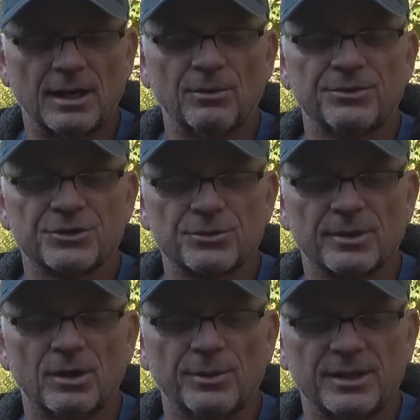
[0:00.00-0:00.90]
out the
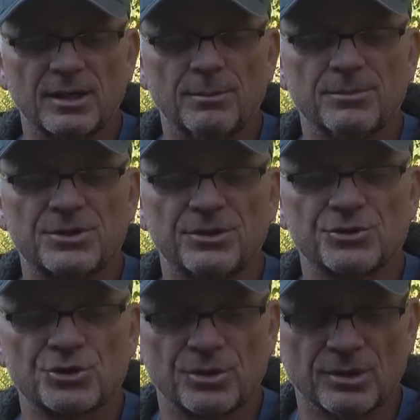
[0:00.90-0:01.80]
trail, we come to
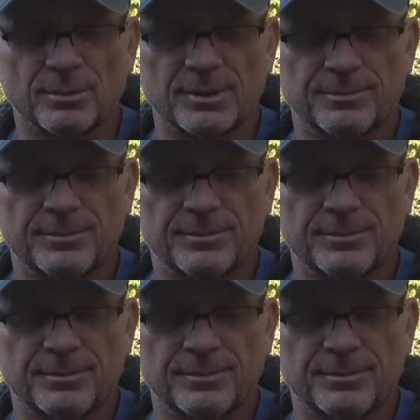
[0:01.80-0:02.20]
this curb